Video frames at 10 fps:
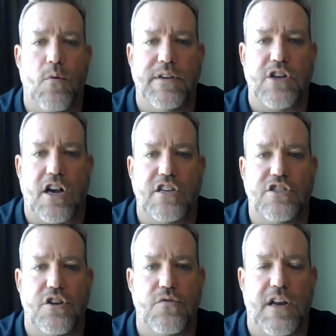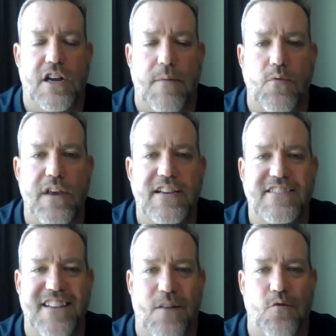we'll be talking to you in a couple
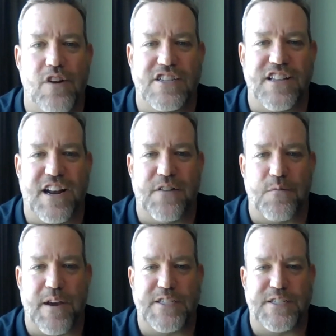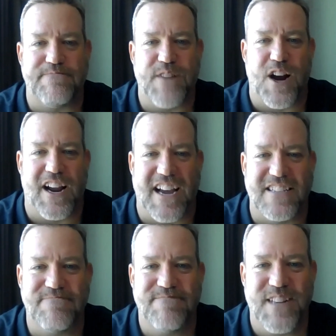weeks and we'll get you that information. All right,
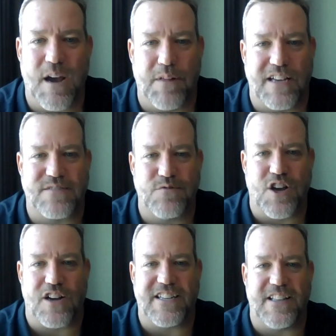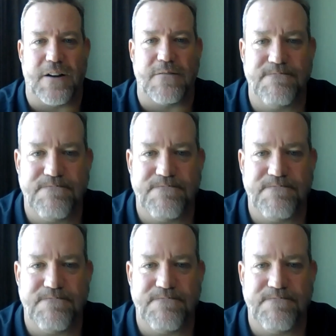guys, God bless. We'll talk to you later.